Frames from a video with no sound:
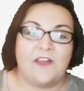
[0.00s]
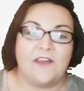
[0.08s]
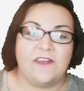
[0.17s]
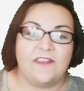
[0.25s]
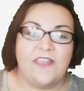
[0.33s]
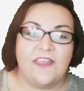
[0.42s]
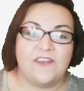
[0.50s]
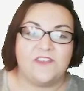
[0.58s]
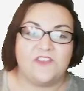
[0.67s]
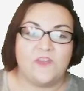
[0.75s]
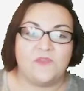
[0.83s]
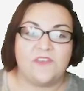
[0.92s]
and it kind of
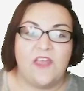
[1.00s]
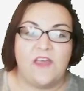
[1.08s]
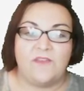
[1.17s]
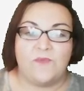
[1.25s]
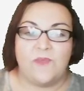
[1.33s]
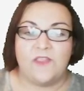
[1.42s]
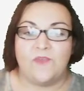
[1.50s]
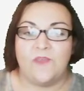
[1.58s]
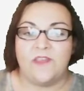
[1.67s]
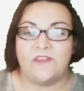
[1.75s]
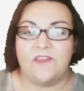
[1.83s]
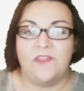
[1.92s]
shows off what you
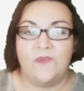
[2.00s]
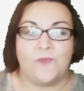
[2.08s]
can do.